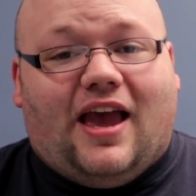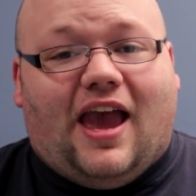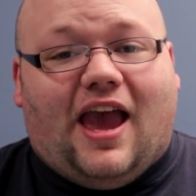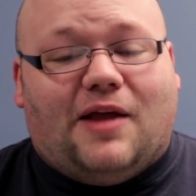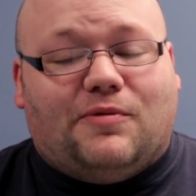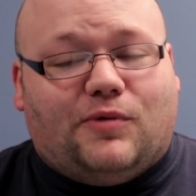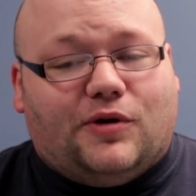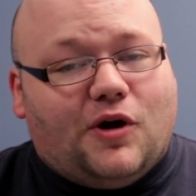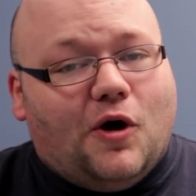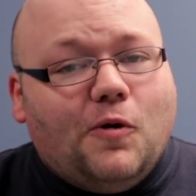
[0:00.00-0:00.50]

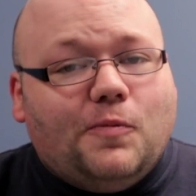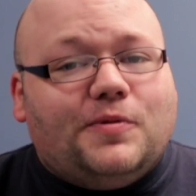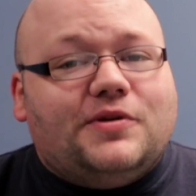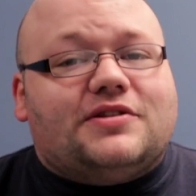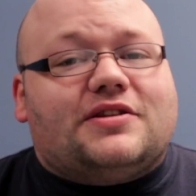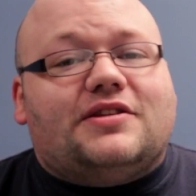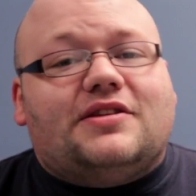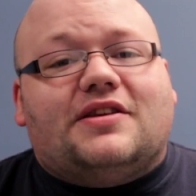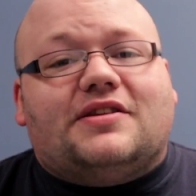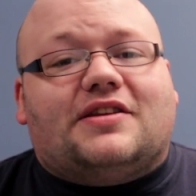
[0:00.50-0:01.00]
And what
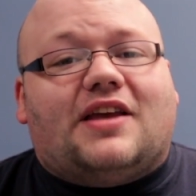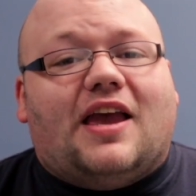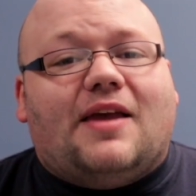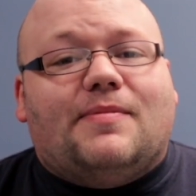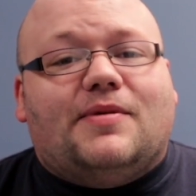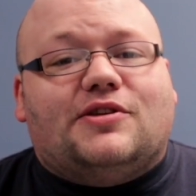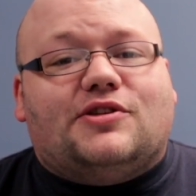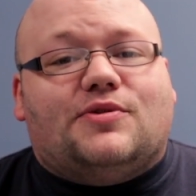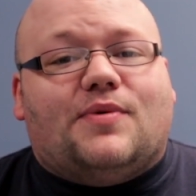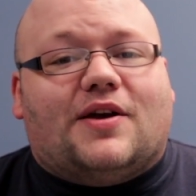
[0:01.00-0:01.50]
opens in this
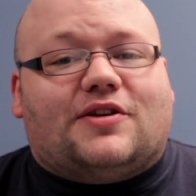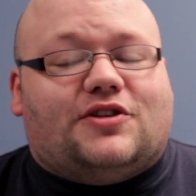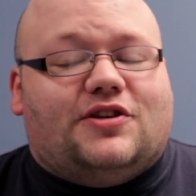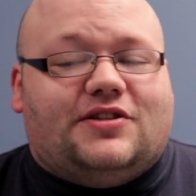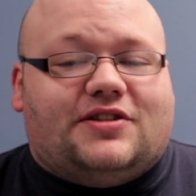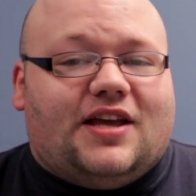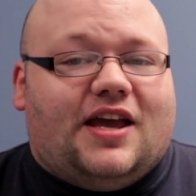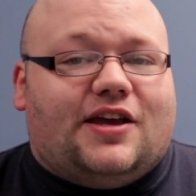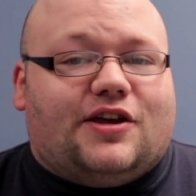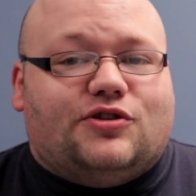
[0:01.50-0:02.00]
game is you actually
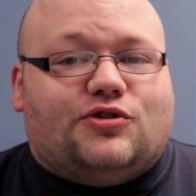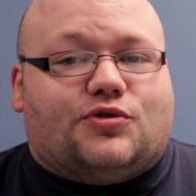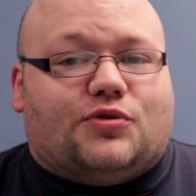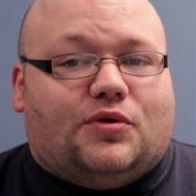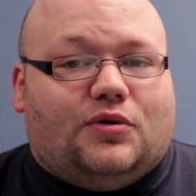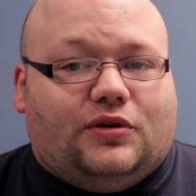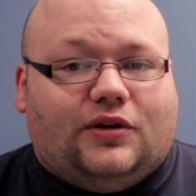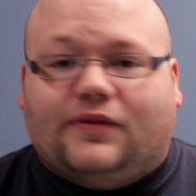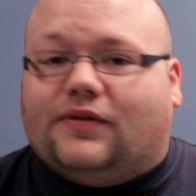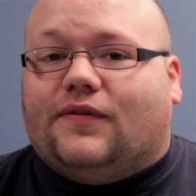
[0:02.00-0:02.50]
take
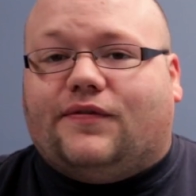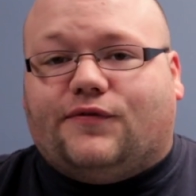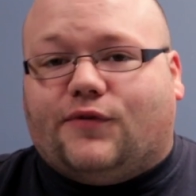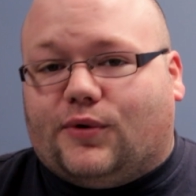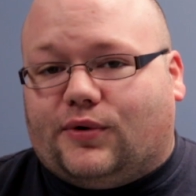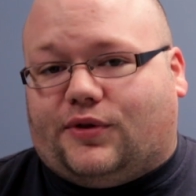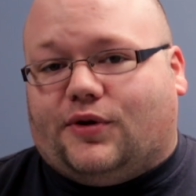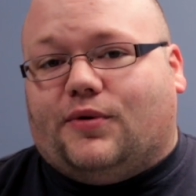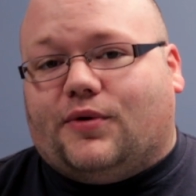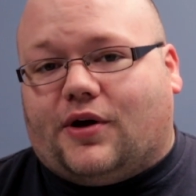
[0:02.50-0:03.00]
control of the
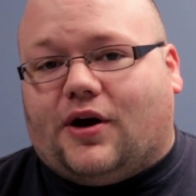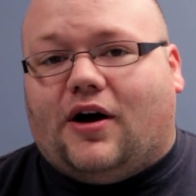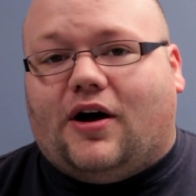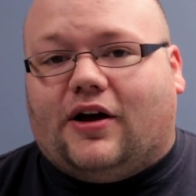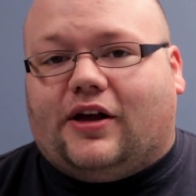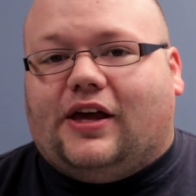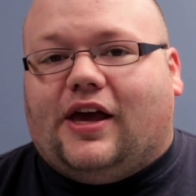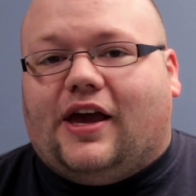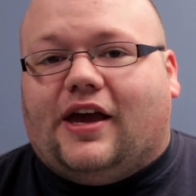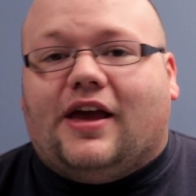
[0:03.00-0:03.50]
fourth
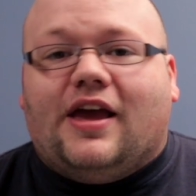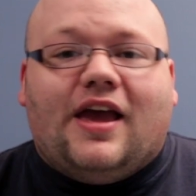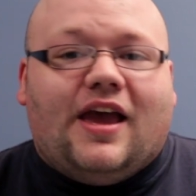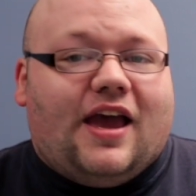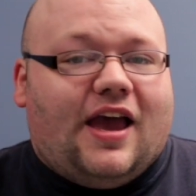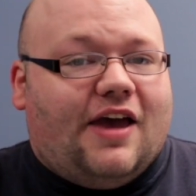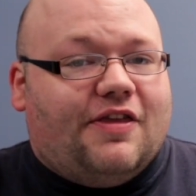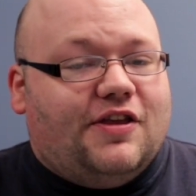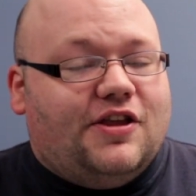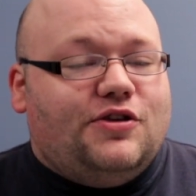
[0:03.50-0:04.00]
Hokage,
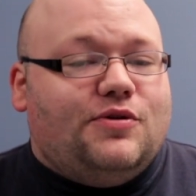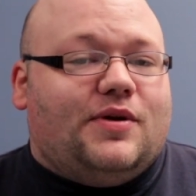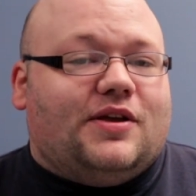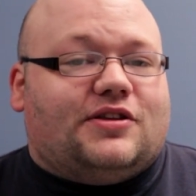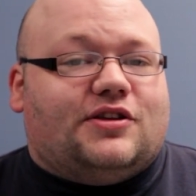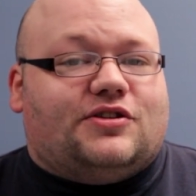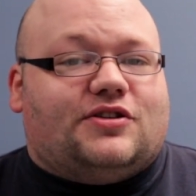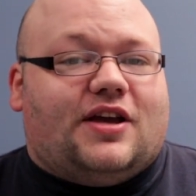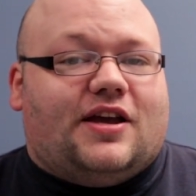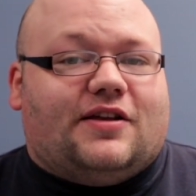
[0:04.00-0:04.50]
and then you
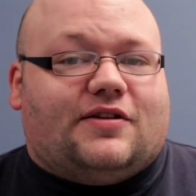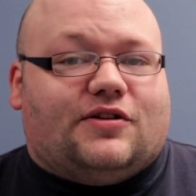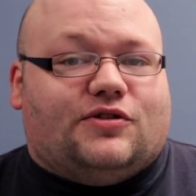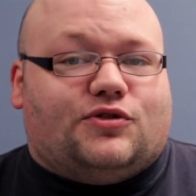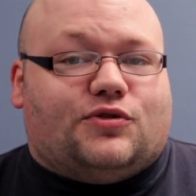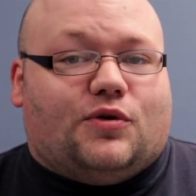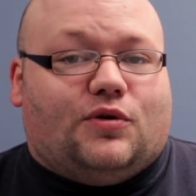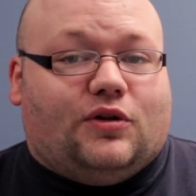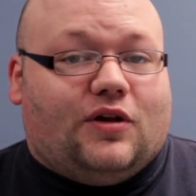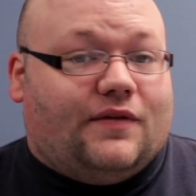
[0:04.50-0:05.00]
get to take
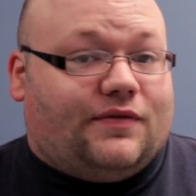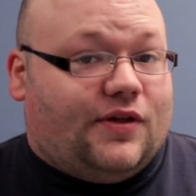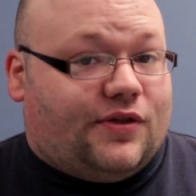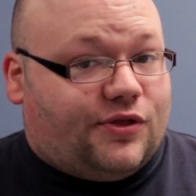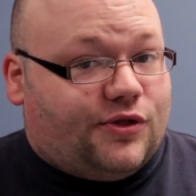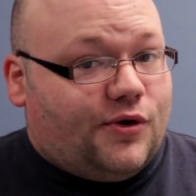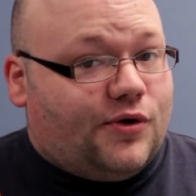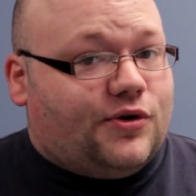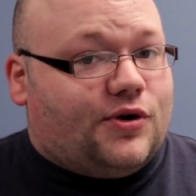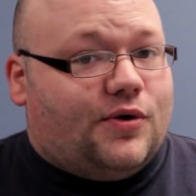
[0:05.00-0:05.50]
control of the
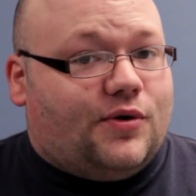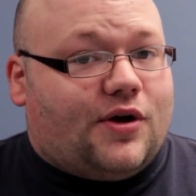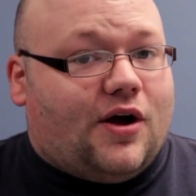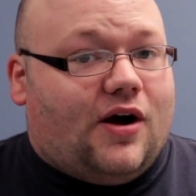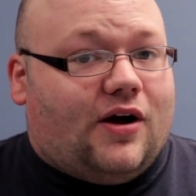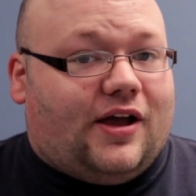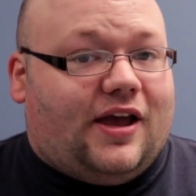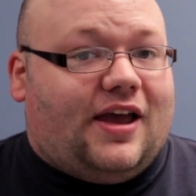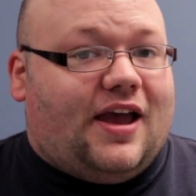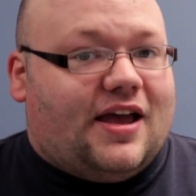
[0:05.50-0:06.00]
third
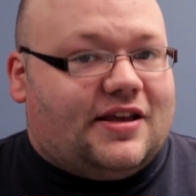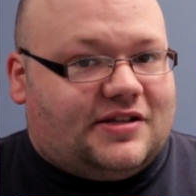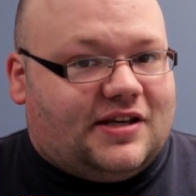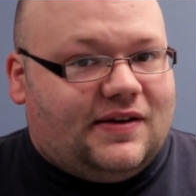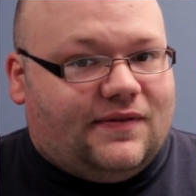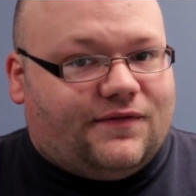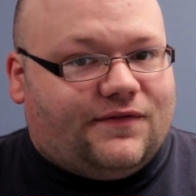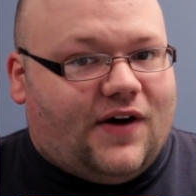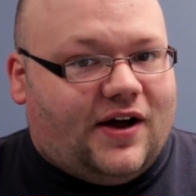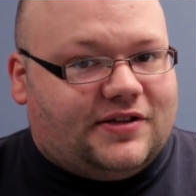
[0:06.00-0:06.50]
Hokage as
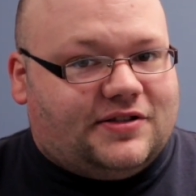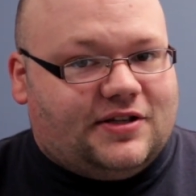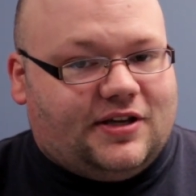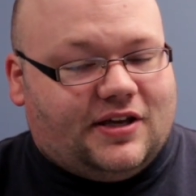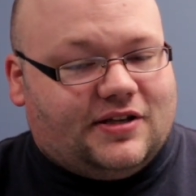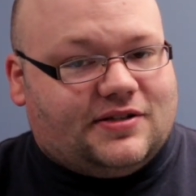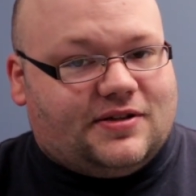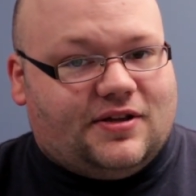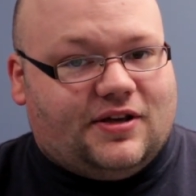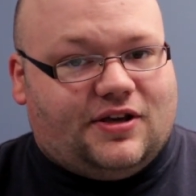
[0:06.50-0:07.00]
he fights
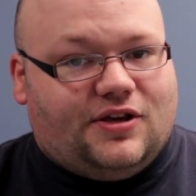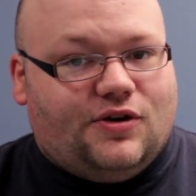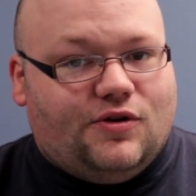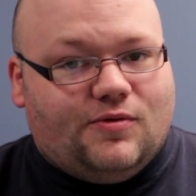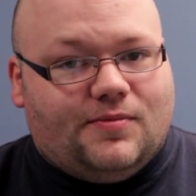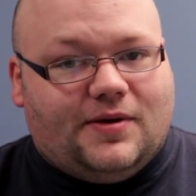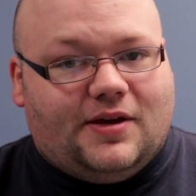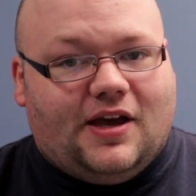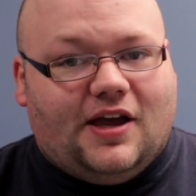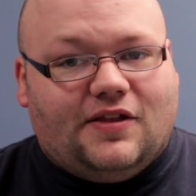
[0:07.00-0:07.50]
against the
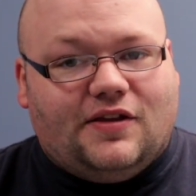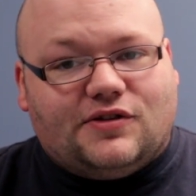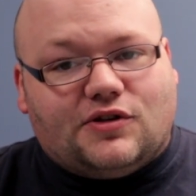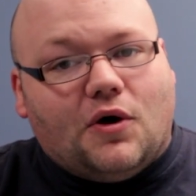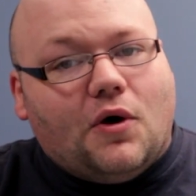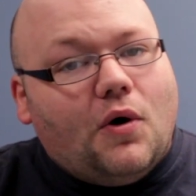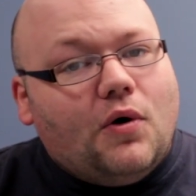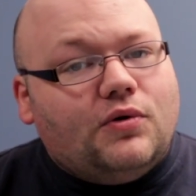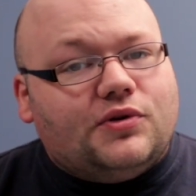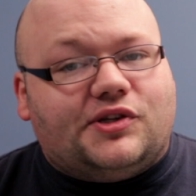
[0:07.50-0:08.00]
Kyuubi. And this
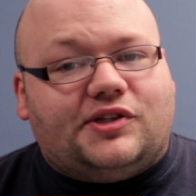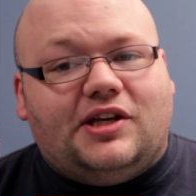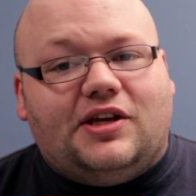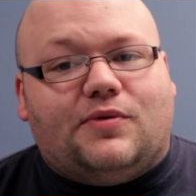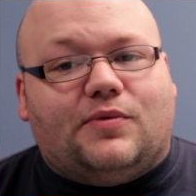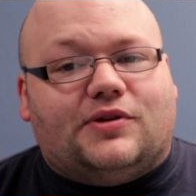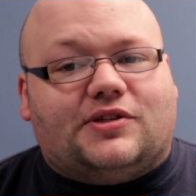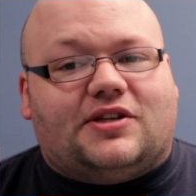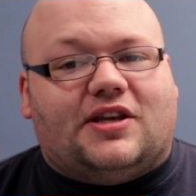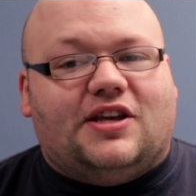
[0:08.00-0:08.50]
whole
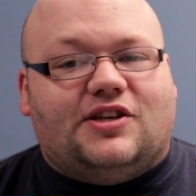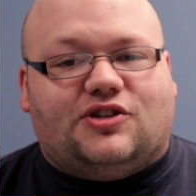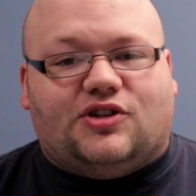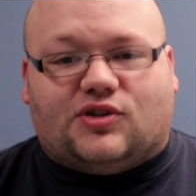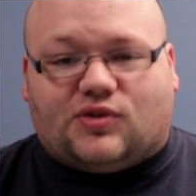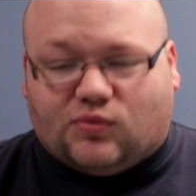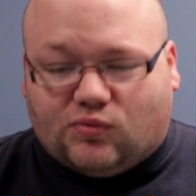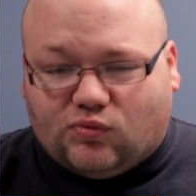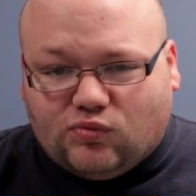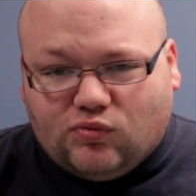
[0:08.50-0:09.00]
sequence is
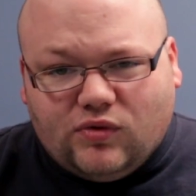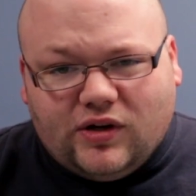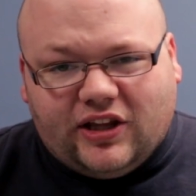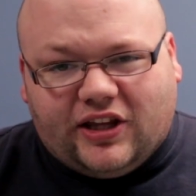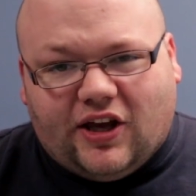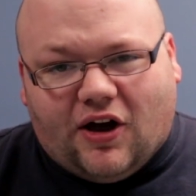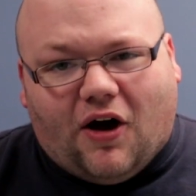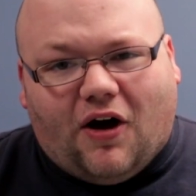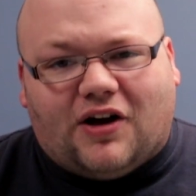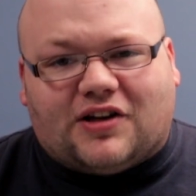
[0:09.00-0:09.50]
just
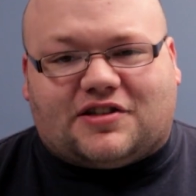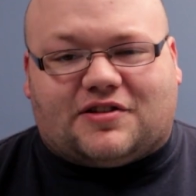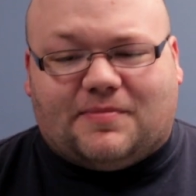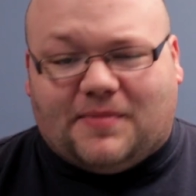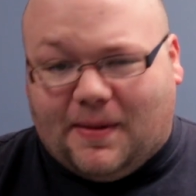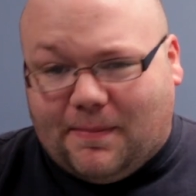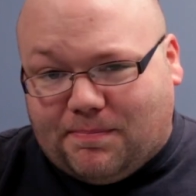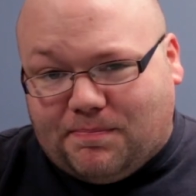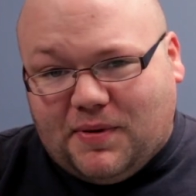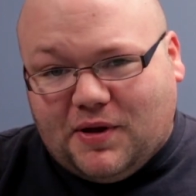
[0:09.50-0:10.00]
really awesome.
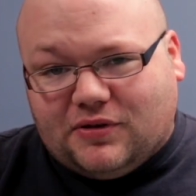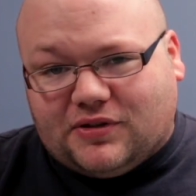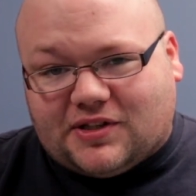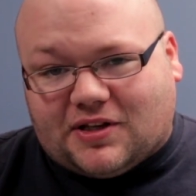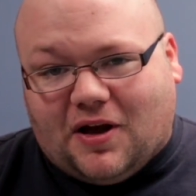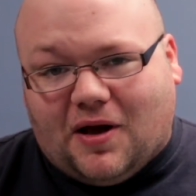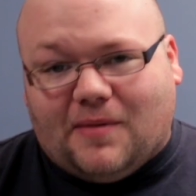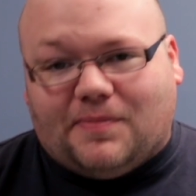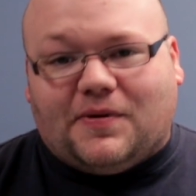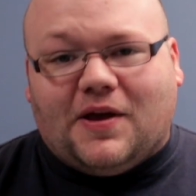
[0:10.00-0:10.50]
It builds
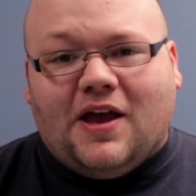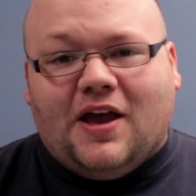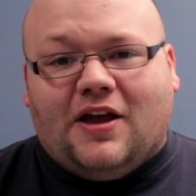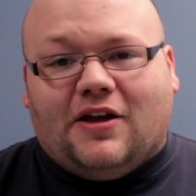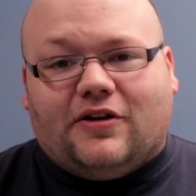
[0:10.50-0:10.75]
up.